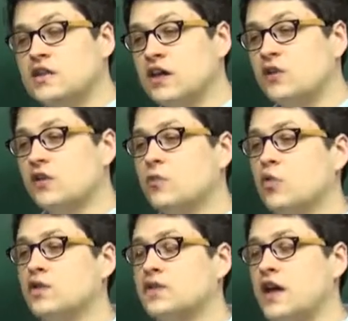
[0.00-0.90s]
take a little
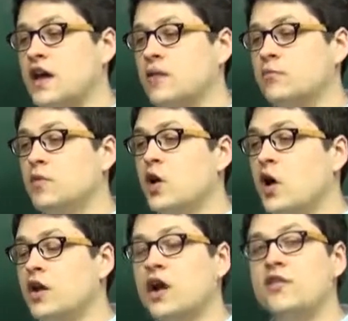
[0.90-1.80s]
more time
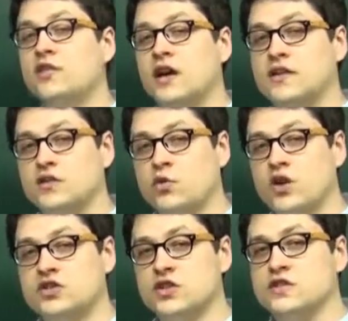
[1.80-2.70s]
on other kinds of
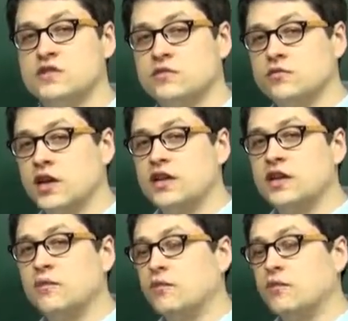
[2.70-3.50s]
questions, right?